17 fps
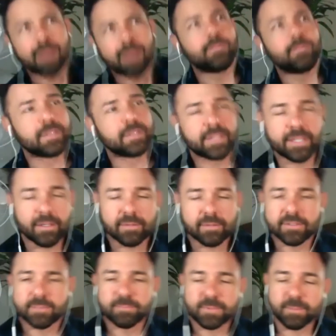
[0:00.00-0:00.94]
But, you know,
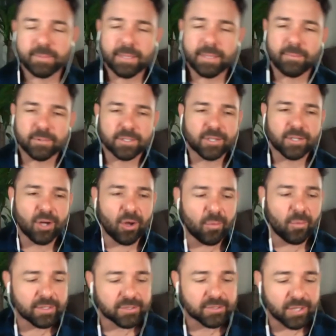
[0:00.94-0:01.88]
to be able to call
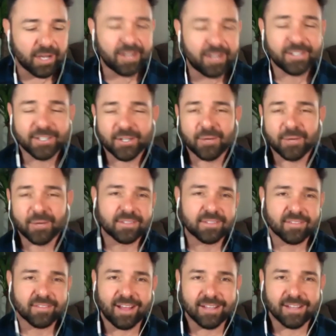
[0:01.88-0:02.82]
one. So I'm going to go with
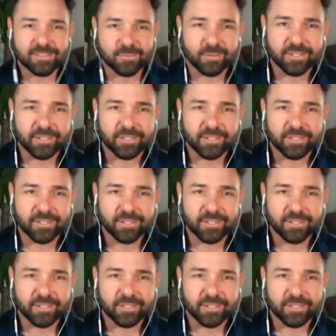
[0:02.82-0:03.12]
this last one